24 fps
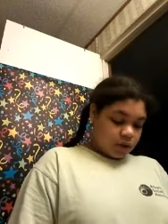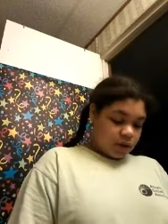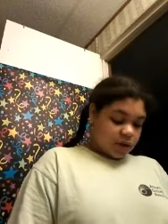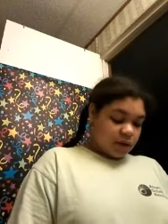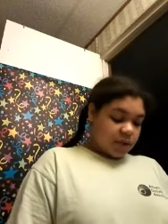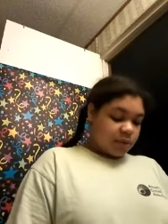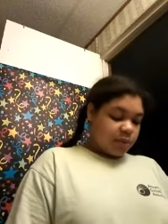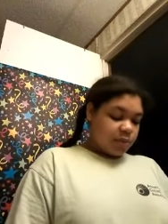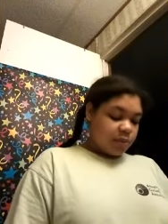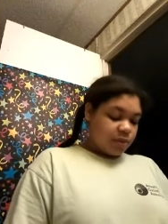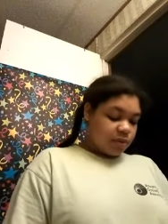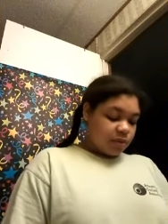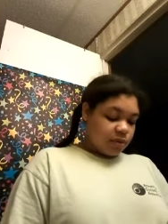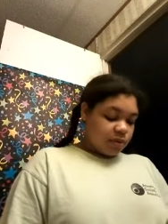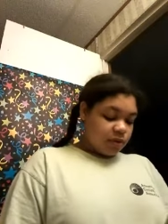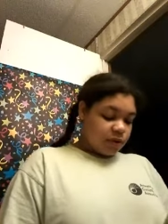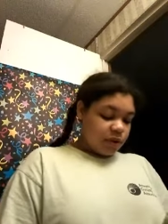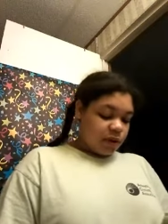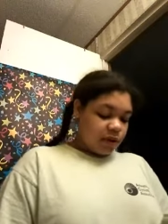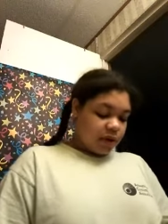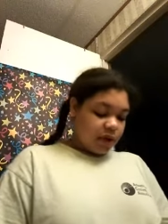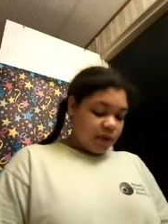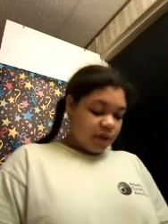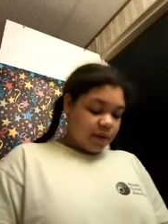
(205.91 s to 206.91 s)
they
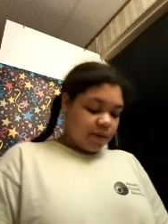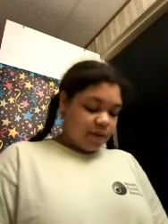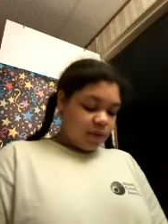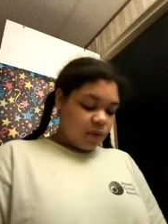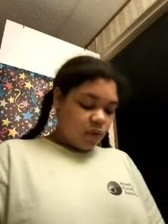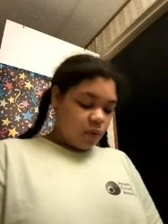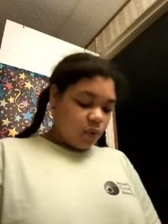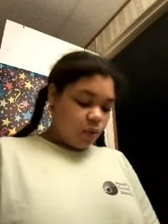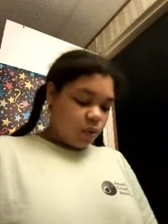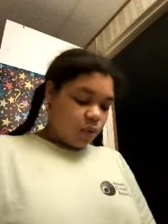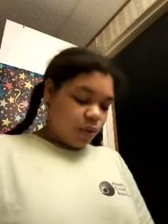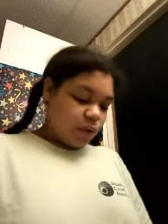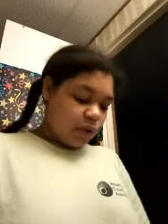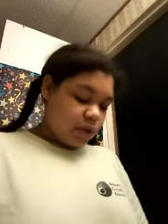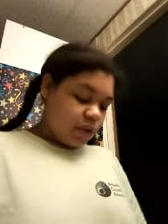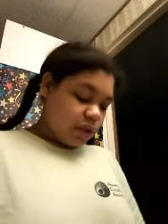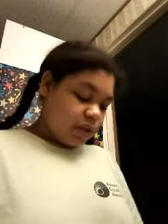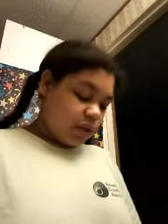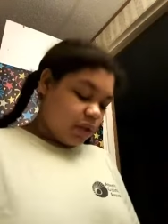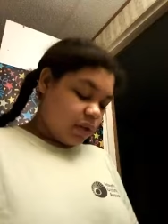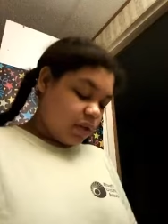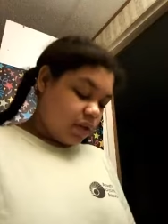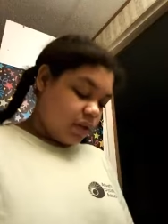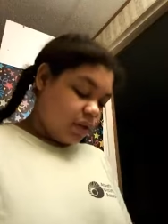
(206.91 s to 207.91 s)
both have
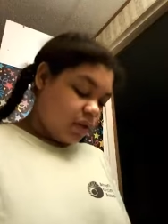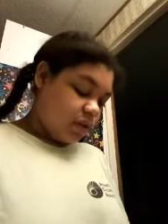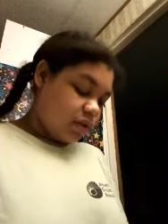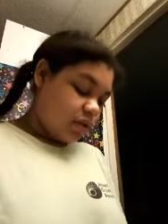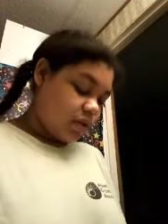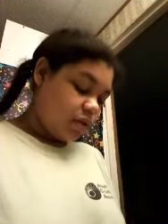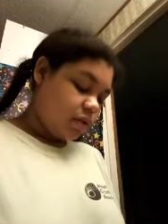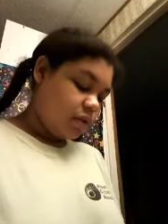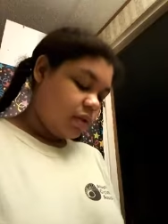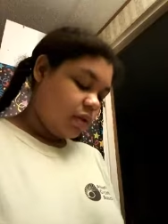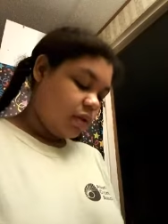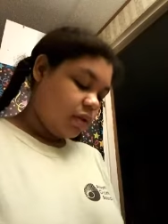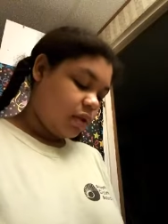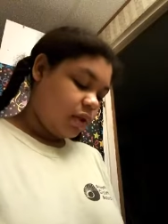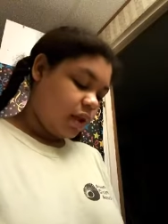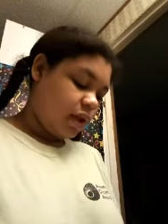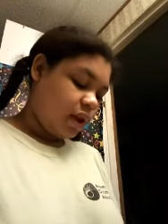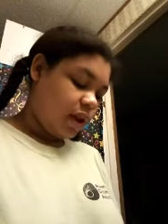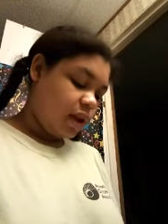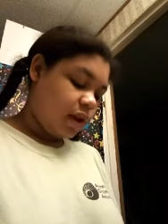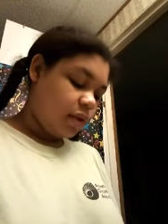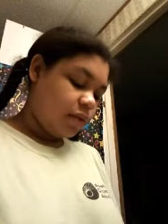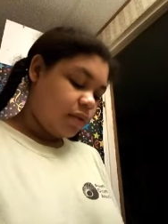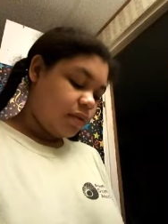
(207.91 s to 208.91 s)
one
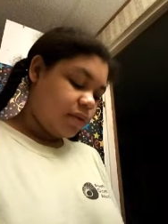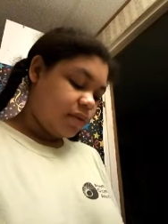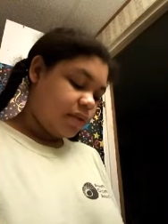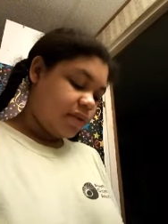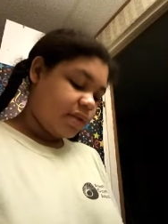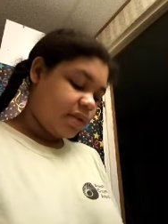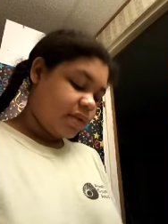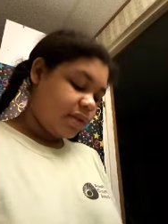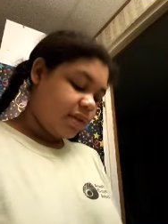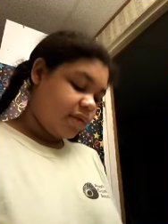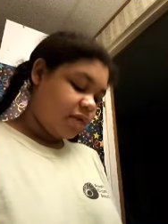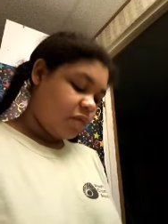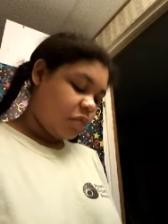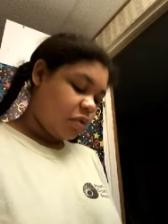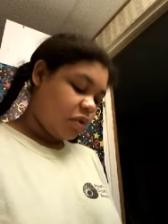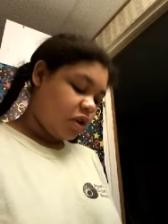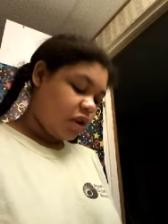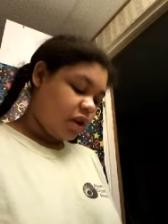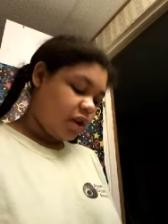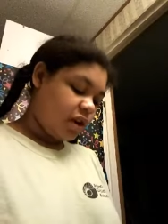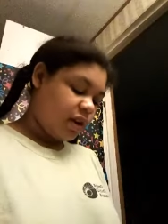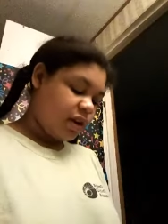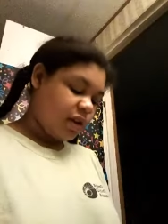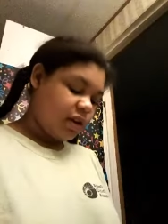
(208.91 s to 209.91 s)
ounce of
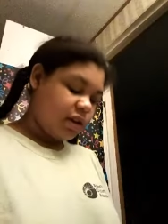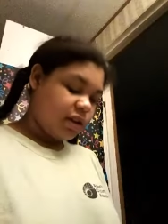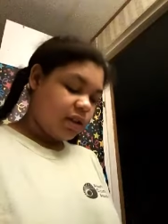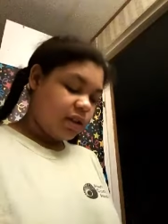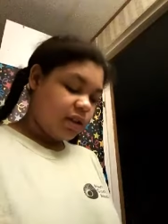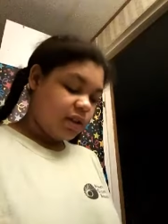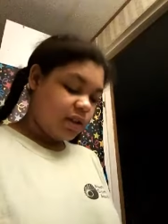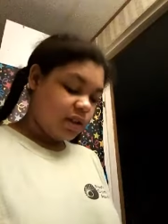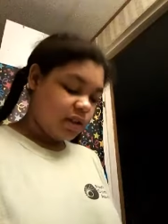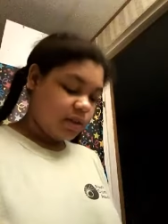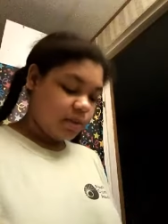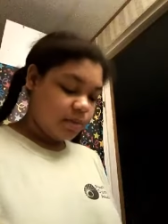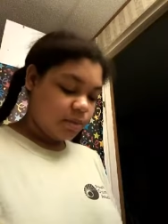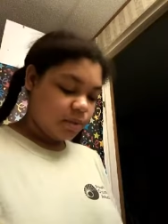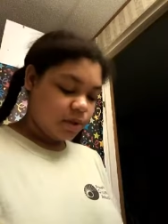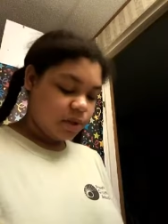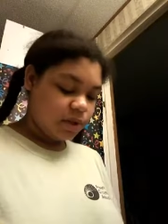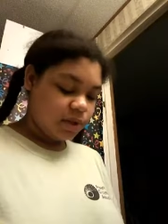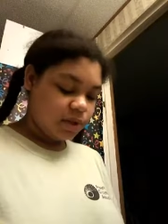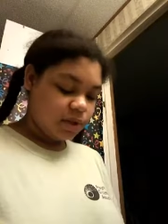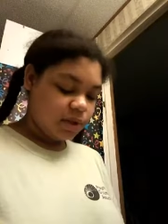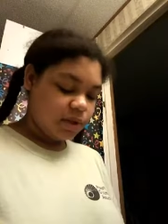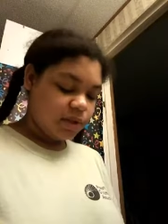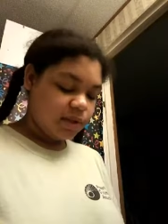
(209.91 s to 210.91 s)
product in them,
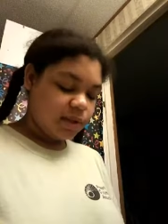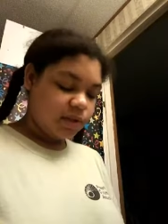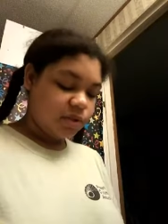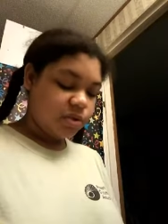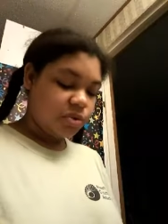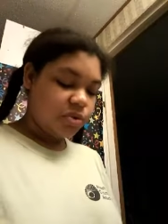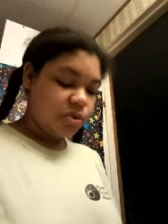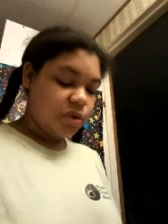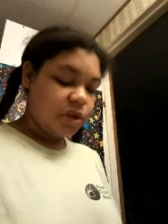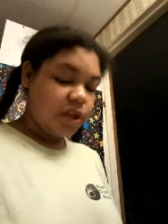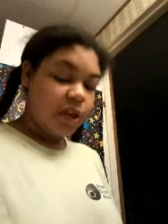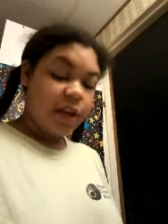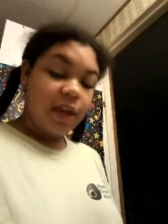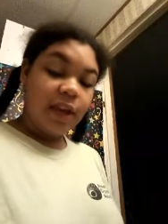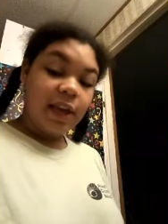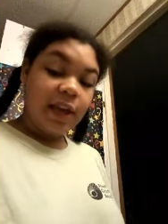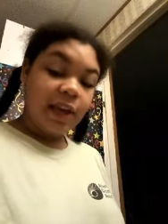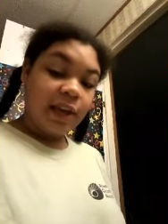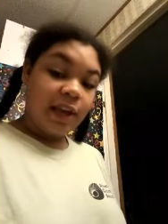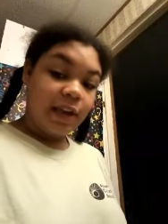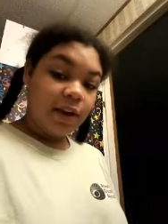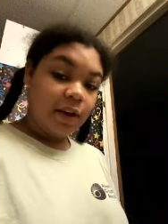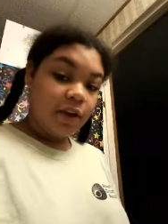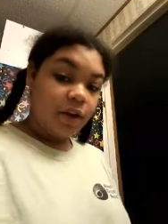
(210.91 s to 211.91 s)
which is
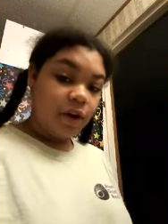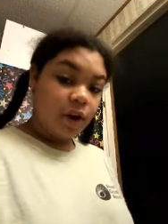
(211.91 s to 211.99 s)
28